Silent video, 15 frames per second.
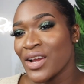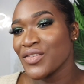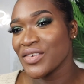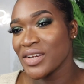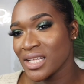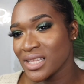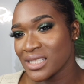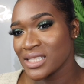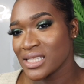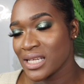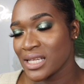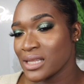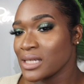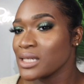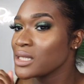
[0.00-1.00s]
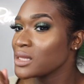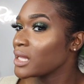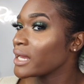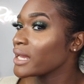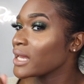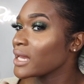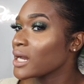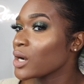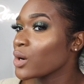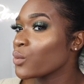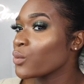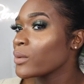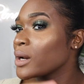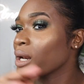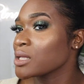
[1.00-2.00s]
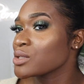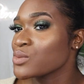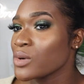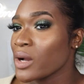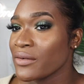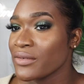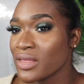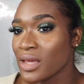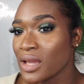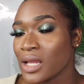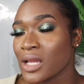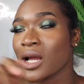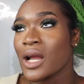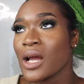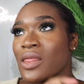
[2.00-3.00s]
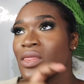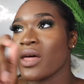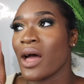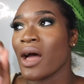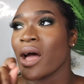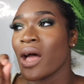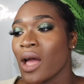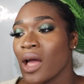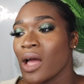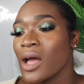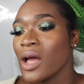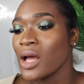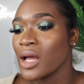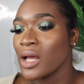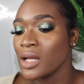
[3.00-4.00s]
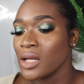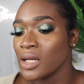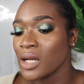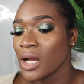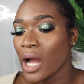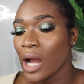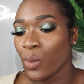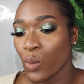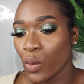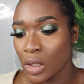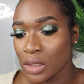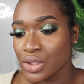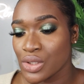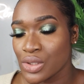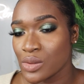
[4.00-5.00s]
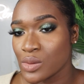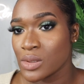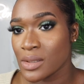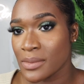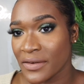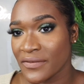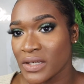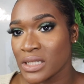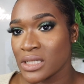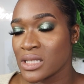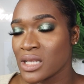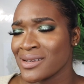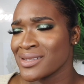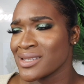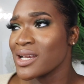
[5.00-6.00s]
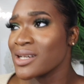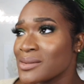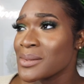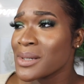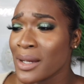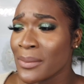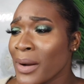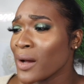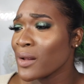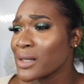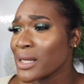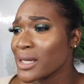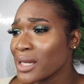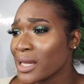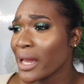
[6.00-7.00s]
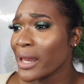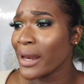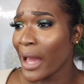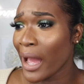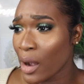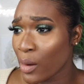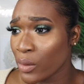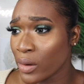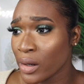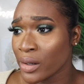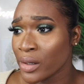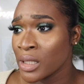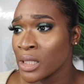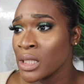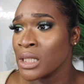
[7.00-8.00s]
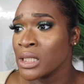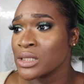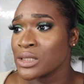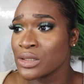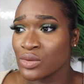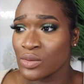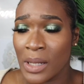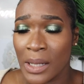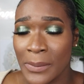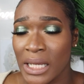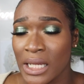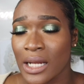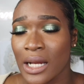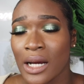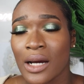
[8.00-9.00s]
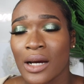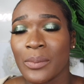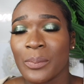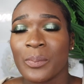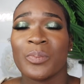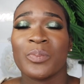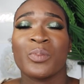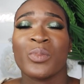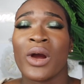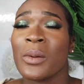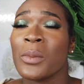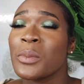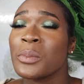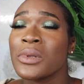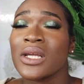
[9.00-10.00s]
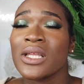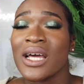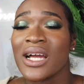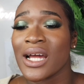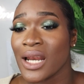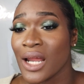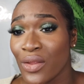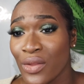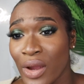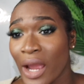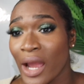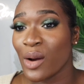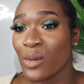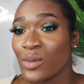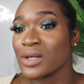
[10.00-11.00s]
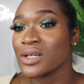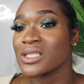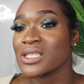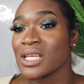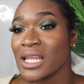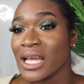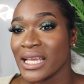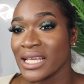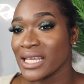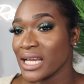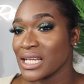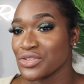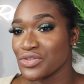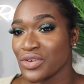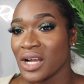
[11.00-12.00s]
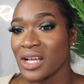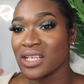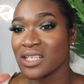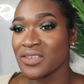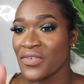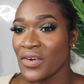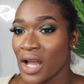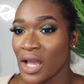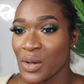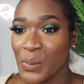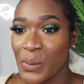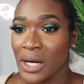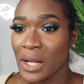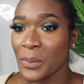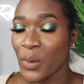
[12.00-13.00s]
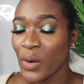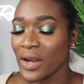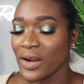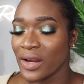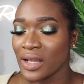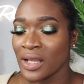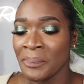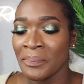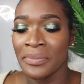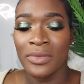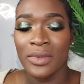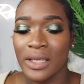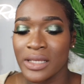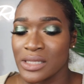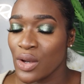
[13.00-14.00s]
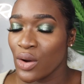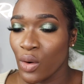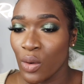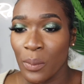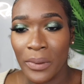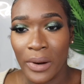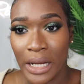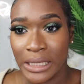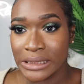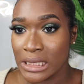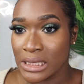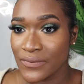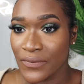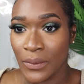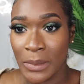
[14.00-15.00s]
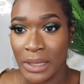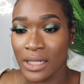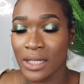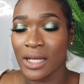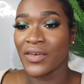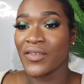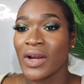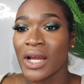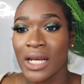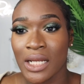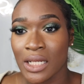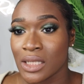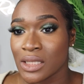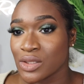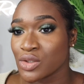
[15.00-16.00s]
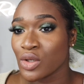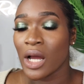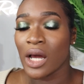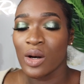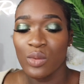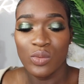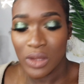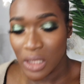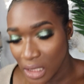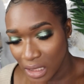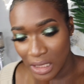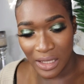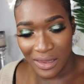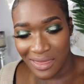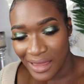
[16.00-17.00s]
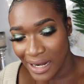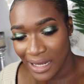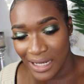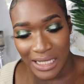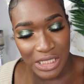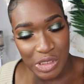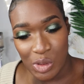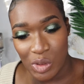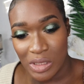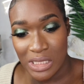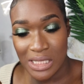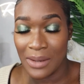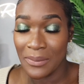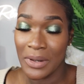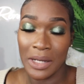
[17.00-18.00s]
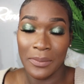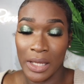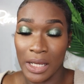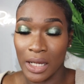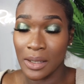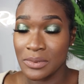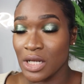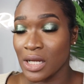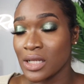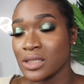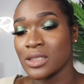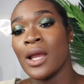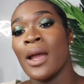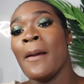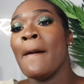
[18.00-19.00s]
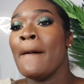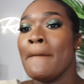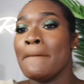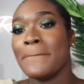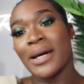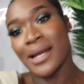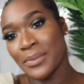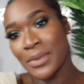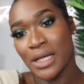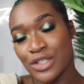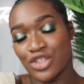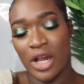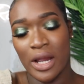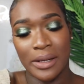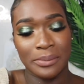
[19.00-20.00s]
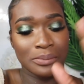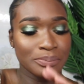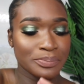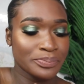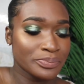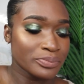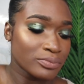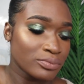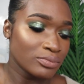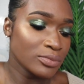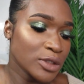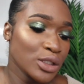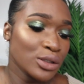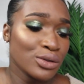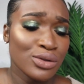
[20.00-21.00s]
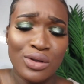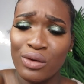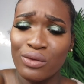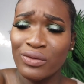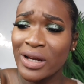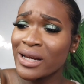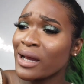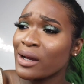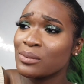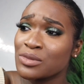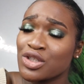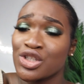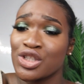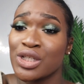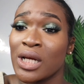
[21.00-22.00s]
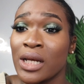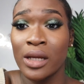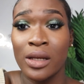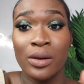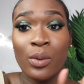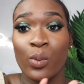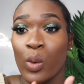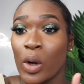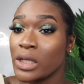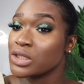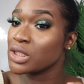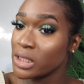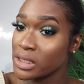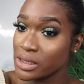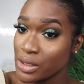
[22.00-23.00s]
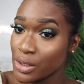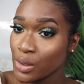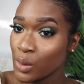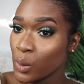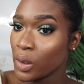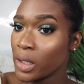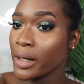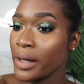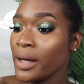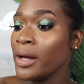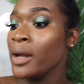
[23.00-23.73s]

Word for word: realistically, like when I do everything that I want to do to my face, it takes me about like an hour to do my makeup, probably like another hour to like get dressed, find what I'm wearing. It's a whole process for me to get ready. So I don't think that I can do this 10 minute makeup challenge, but I'm gonna try. So right now I'm just chilling, watching Insecure.